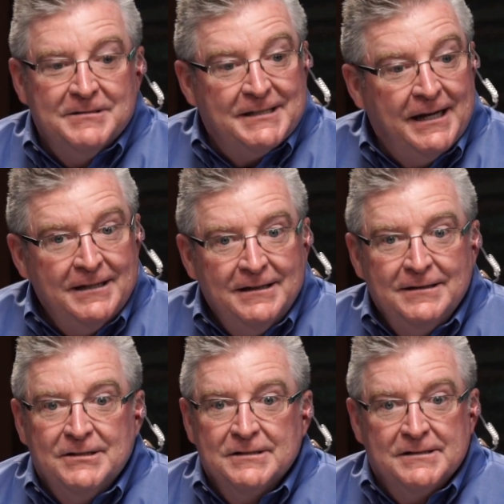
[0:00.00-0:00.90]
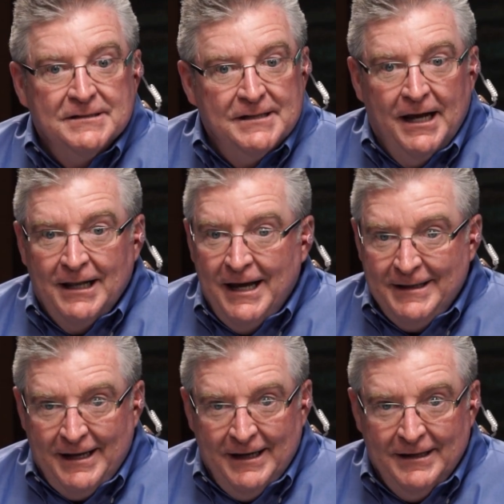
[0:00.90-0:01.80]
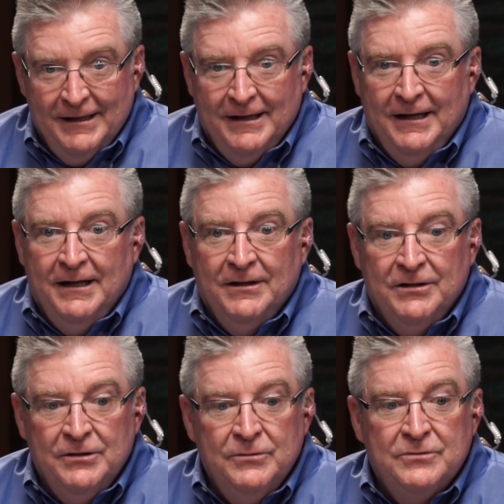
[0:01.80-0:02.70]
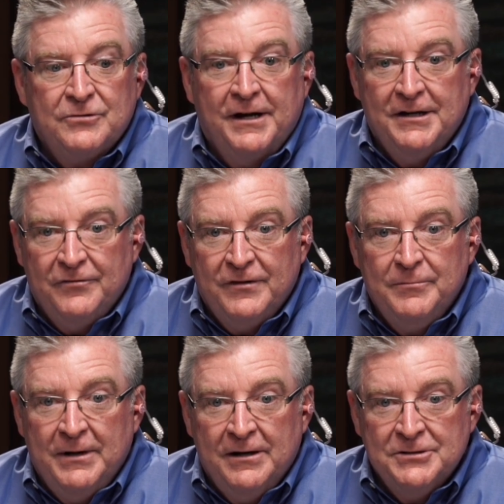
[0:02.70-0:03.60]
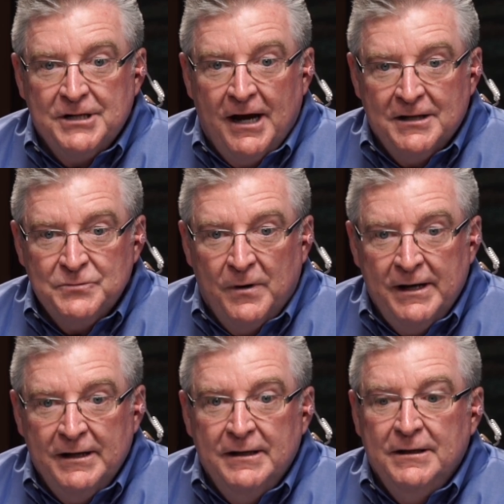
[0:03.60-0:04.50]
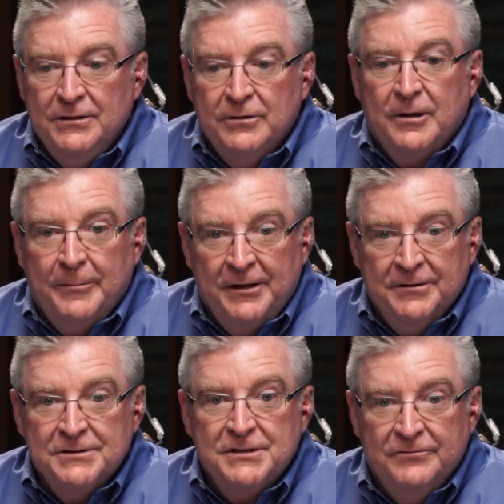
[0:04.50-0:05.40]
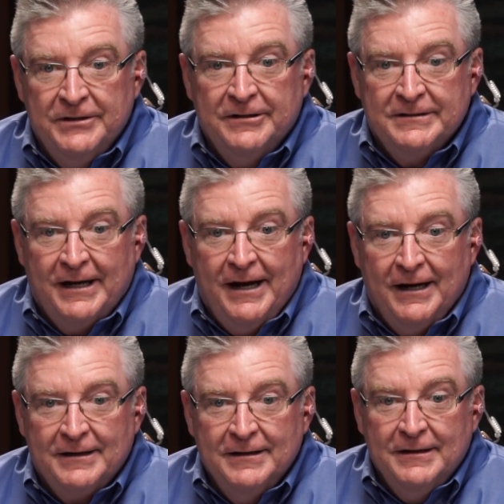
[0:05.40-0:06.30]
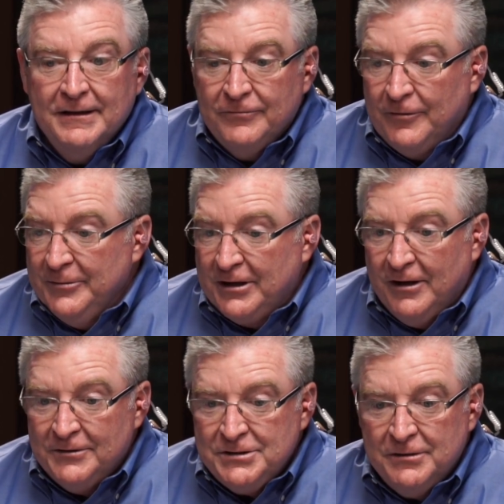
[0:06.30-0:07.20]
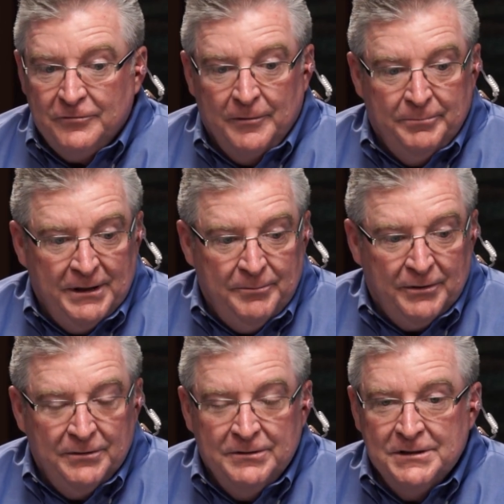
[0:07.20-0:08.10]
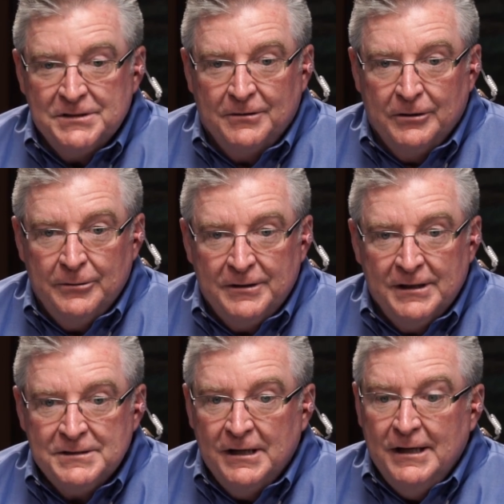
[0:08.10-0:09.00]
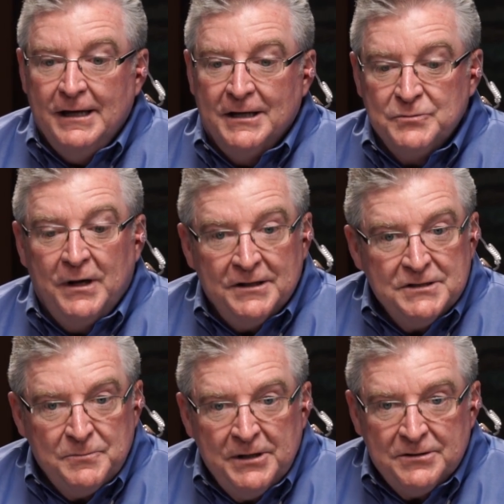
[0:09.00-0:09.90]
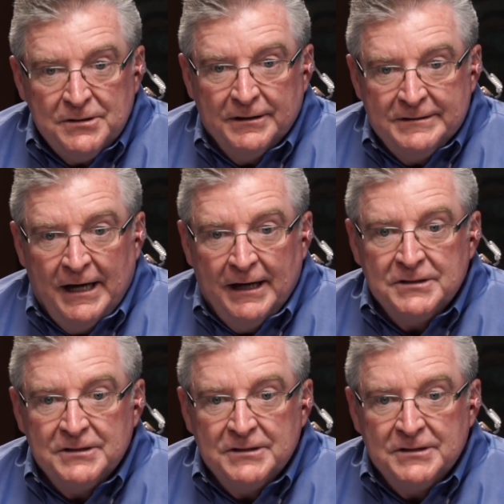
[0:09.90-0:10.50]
Satan just does not like that. And you try to defend marriage God's way, you come under severe attack from the culture, from people who disagree with us, as well as spiritual attack.